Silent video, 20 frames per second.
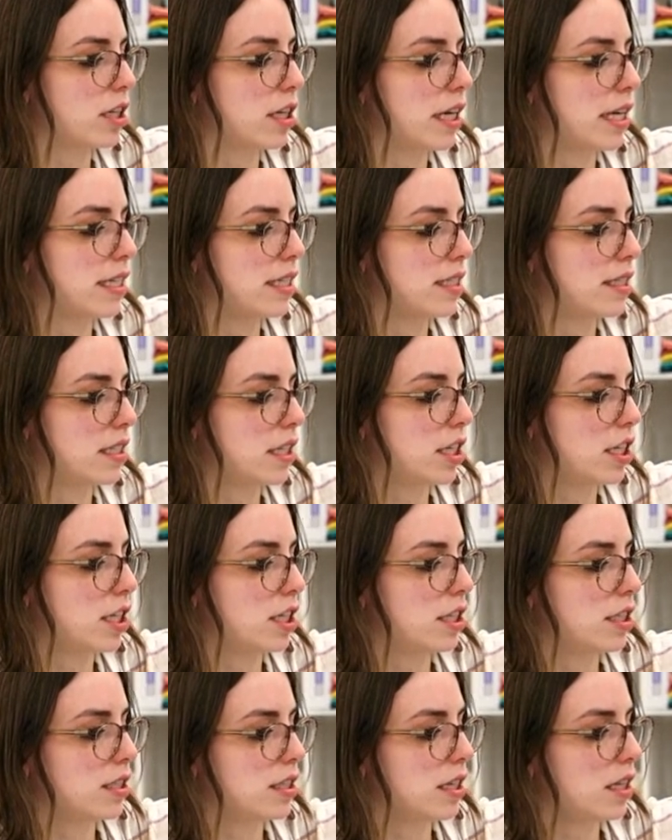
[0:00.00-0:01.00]
it
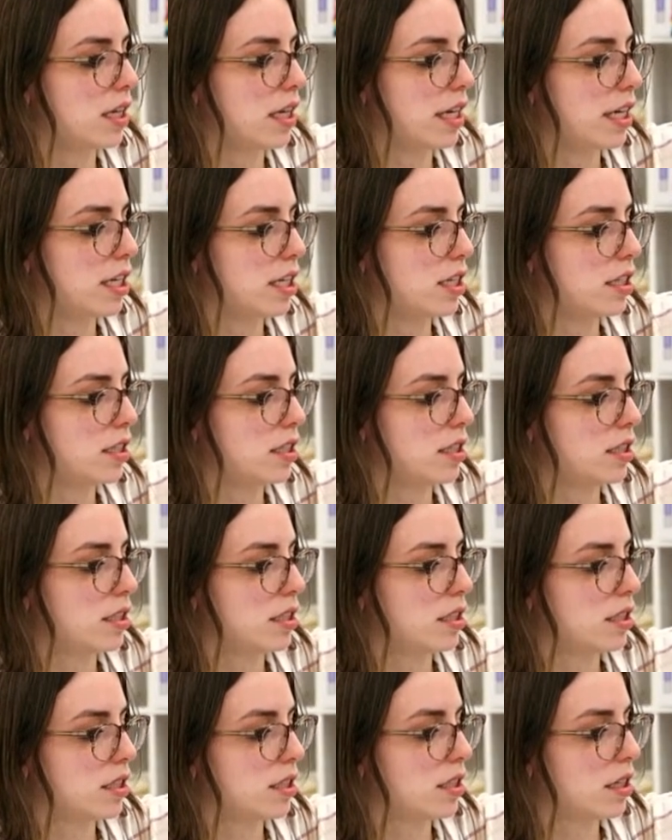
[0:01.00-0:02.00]
secures the layers.
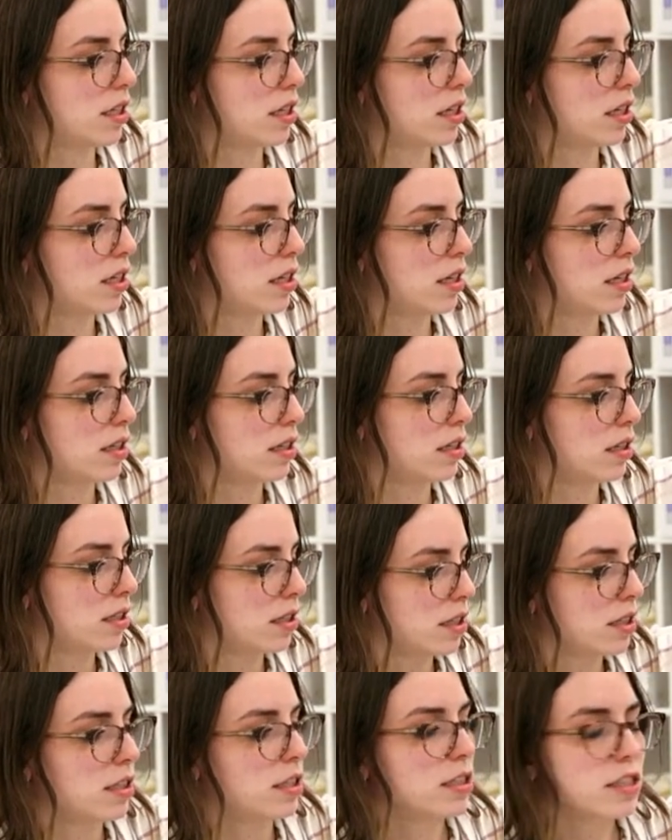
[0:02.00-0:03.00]

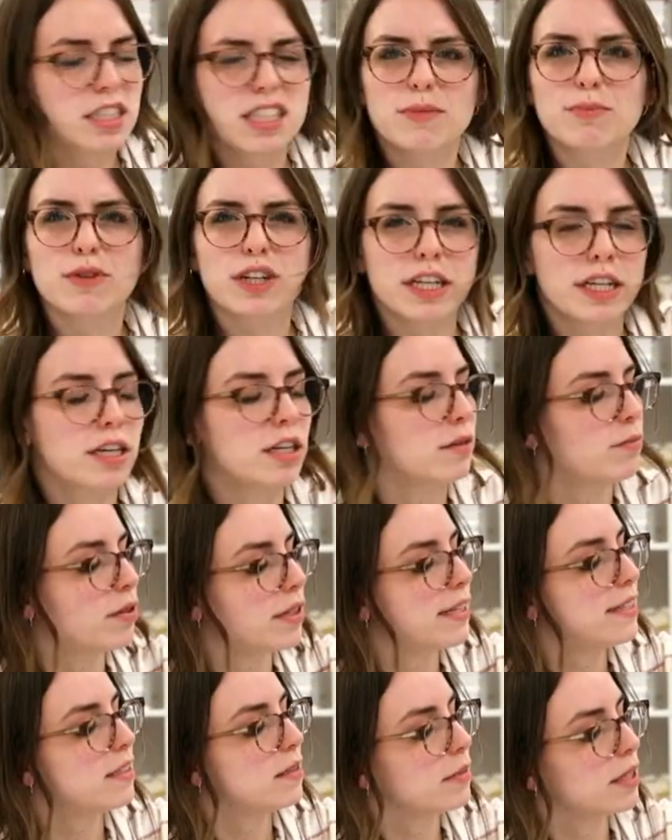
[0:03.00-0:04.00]
It's a pretty good
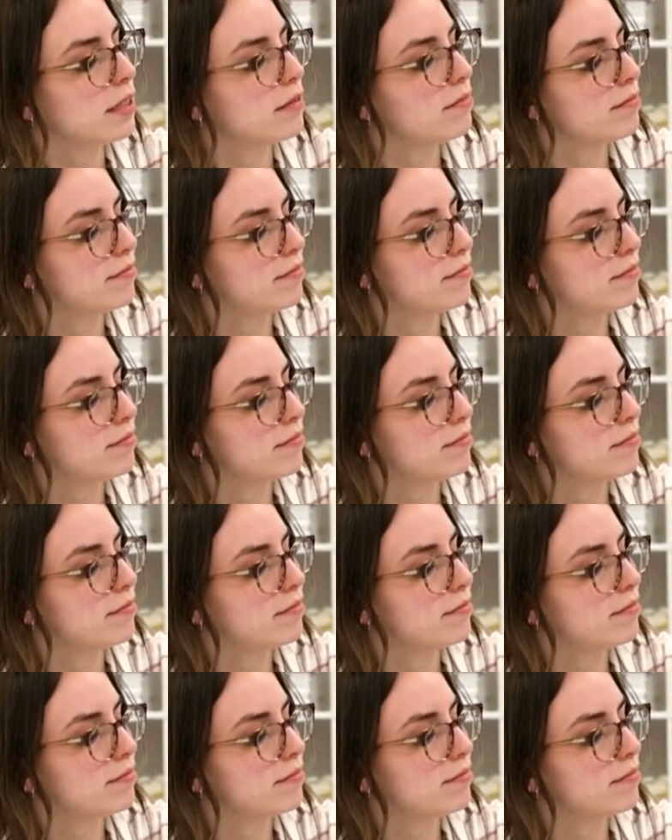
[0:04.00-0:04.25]
placement.